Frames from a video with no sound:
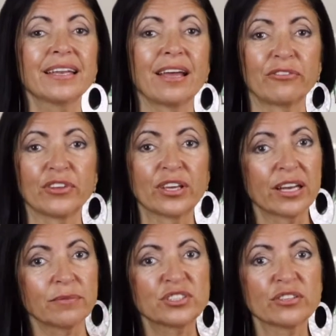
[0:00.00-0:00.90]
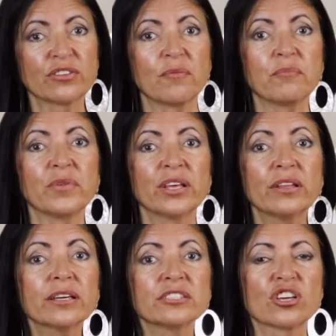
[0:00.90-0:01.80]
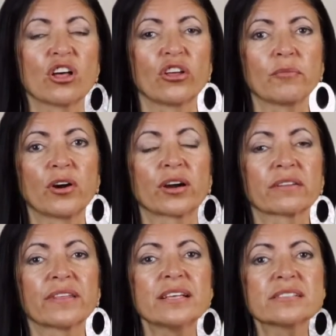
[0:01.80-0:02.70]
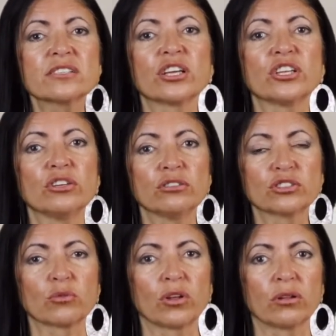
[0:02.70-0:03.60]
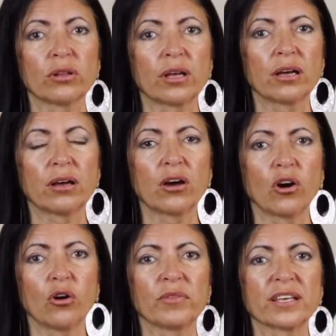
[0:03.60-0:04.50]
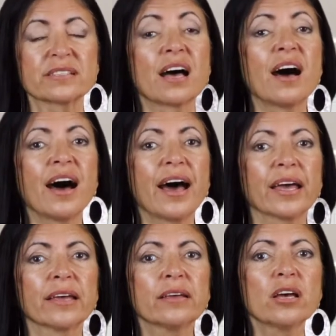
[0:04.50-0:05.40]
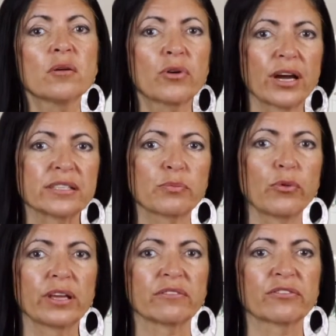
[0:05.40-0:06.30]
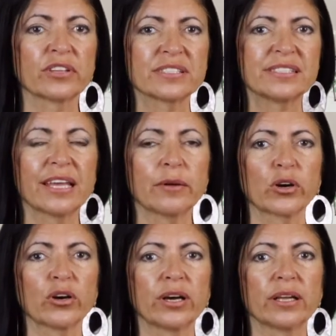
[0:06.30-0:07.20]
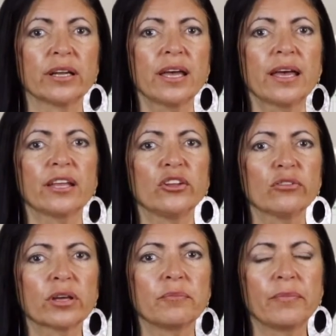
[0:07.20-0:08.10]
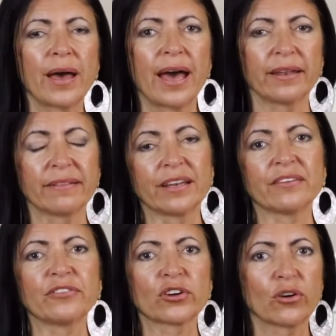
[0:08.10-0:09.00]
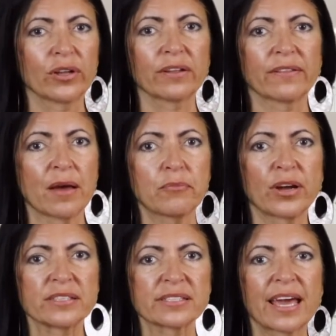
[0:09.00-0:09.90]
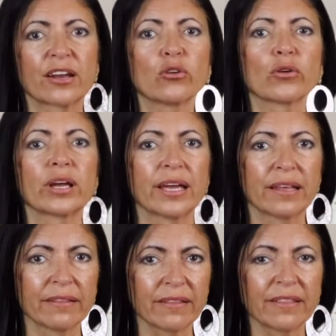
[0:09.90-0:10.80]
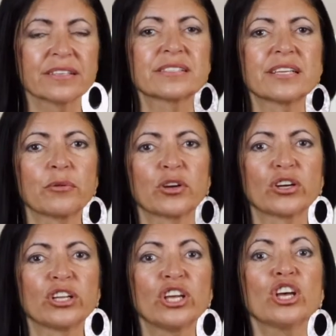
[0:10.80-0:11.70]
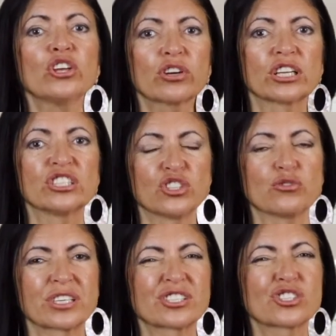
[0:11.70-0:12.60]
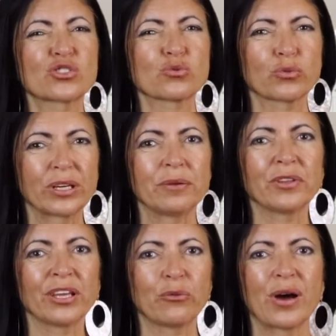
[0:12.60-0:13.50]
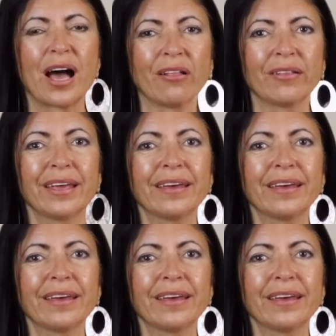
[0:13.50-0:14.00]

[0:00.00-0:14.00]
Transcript: Now, if you get up to the $1 million mark, that's an unusual home. That's a high price point for this neighborhood. And you can bet that if you're going to that price category in this neighborhood, you're going to do extremely well.